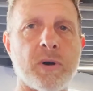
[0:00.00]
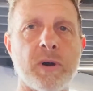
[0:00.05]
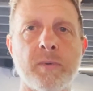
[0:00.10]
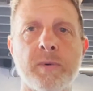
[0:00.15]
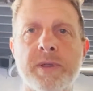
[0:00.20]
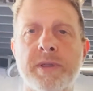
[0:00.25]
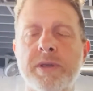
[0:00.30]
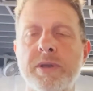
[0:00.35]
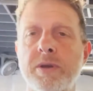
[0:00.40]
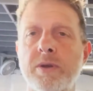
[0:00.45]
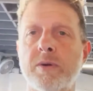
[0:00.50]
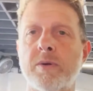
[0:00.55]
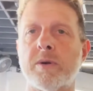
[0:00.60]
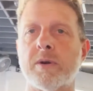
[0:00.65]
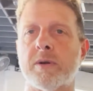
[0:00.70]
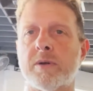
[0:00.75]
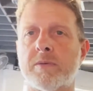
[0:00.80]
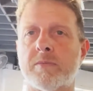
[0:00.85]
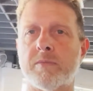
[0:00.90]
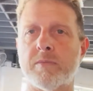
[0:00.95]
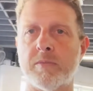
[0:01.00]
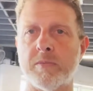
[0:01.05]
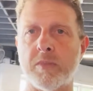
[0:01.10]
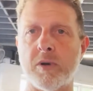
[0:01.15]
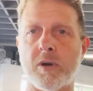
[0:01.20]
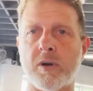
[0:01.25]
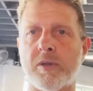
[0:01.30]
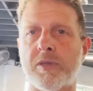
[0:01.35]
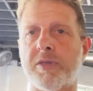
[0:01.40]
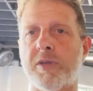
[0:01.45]
with you,
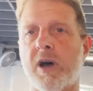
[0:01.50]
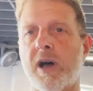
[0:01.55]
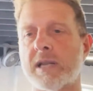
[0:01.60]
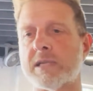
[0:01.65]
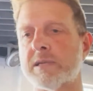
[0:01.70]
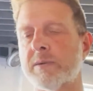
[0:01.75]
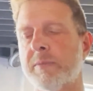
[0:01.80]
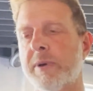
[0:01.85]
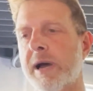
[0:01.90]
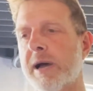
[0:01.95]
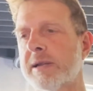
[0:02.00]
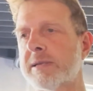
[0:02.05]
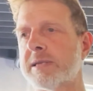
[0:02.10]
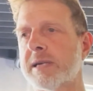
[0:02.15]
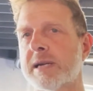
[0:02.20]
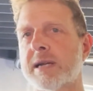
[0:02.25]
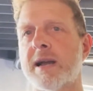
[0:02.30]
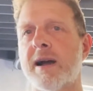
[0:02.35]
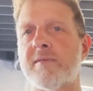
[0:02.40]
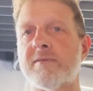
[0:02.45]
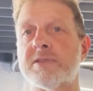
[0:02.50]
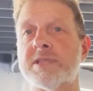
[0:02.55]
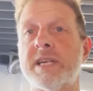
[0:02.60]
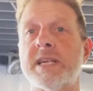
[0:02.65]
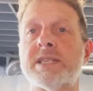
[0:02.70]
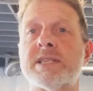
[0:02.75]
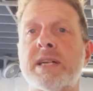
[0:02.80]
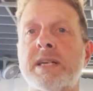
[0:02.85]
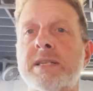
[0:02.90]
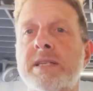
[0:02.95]
or thoughts about a
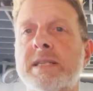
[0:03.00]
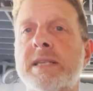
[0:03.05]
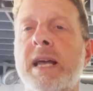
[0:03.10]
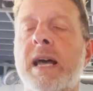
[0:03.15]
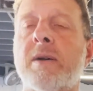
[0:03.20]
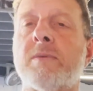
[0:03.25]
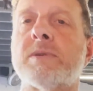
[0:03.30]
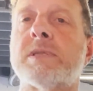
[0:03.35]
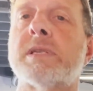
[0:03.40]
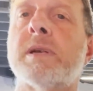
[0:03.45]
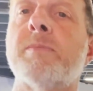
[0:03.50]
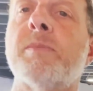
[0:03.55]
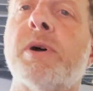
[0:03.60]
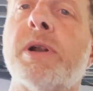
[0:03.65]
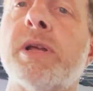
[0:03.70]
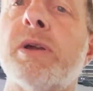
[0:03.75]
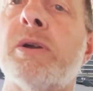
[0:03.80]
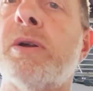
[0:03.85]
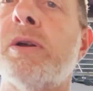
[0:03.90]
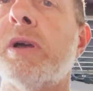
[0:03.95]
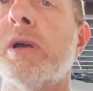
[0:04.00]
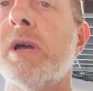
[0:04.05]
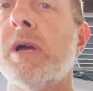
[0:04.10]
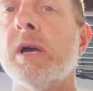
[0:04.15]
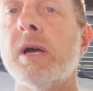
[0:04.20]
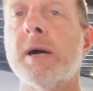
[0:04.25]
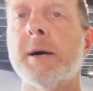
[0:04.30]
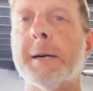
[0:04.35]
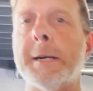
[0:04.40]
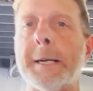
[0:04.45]
conversation I just had with somebody,
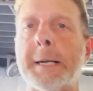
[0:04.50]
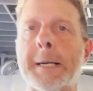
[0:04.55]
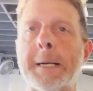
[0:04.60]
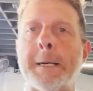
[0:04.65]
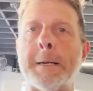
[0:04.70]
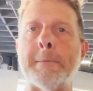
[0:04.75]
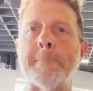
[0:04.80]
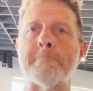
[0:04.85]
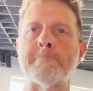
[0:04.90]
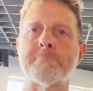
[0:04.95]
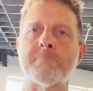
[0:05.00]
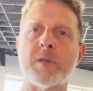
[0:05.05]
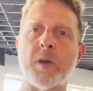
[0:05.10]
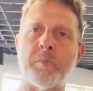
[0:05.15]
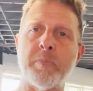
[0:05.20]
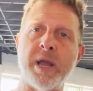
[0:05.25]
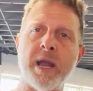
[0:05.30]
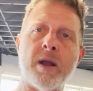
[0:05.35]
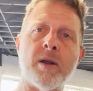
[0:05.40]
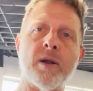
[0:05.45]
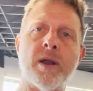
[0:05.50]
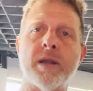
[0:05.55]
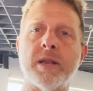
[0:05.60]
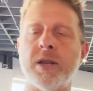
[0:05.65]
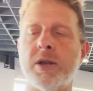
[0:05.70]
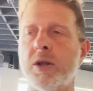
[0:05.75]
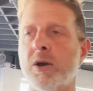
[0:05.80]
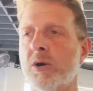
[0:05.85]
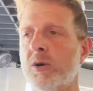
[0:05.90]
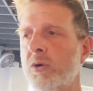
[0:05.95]
a parent,
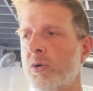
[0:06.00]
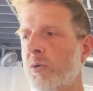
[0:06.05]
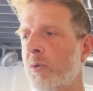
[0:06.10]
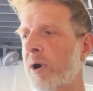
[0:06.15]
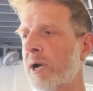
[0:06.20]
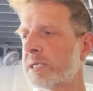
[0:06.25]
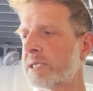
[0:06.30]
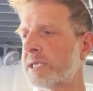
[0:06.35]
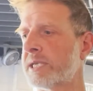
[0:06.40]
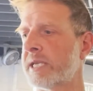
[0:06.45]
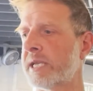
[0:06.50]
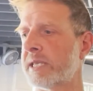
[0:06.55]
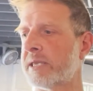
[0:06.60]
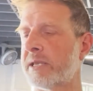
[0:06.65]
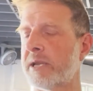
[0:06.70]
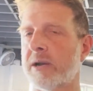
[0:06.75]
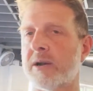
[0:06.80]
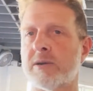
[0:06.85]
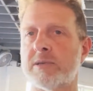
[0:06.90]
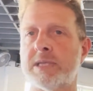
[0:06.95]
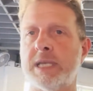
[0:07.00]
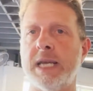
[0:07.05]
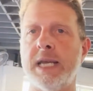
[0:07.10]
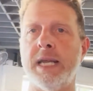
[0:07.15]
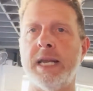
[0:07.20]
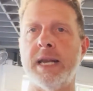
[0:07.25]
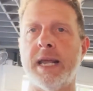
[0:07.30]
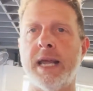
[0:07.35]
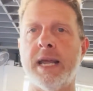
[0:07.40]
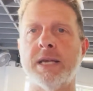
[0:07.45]
who wants to get their
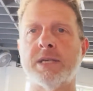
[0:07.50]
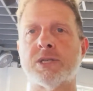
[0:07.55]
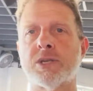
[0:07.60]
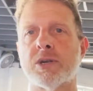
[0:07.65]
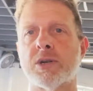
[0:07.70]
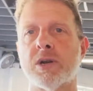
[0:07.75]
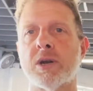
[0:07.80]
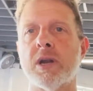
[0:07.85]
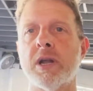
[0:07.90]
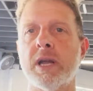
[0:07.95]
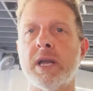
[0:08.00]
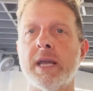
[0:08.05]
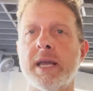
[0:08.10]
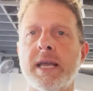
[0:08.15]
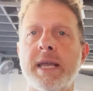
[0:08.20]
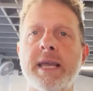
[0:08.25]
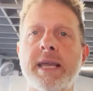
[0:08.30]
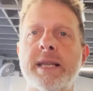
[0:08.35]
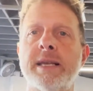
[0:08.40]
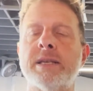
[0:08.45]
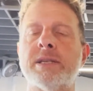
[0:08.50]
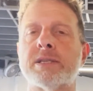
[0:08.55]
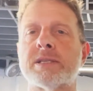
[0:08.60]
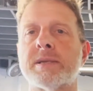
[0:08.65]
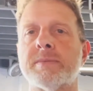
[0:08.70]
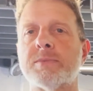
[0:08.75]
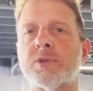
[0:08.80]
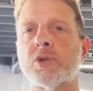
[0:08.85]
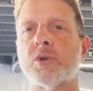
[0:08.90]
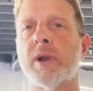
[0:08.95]
teenager into
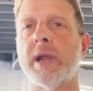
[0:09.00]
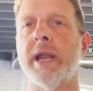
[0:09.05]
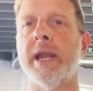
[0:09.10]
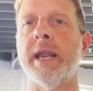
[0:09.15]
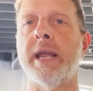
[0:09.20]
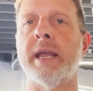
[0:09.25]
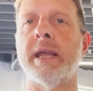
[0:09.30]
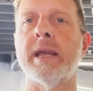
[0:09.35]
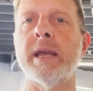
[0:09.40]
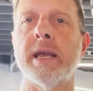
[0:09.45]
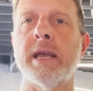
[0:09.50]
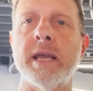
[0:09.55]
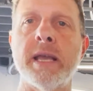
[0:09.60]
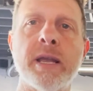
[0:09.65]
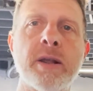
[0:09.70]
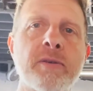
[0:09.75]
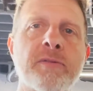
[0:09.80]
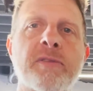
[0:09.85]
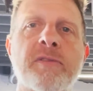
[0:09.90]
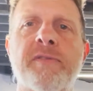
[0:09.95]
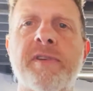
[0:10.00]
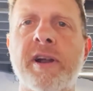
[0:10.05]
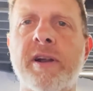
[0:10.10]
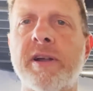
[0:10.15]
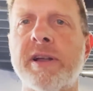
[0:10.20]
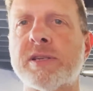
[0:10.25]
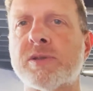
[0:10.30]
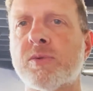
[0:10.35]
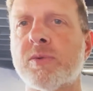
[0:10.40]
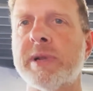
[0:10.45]
some training, for
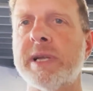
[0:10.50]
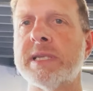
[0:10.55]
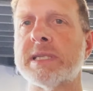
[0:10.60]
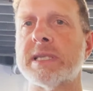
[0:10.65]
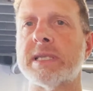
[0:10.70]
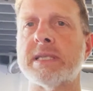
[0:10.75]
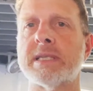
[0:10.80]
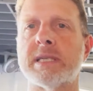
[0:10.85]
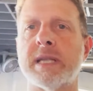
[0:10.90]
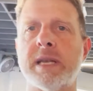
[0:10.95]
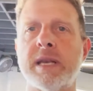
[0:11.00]
various reasons.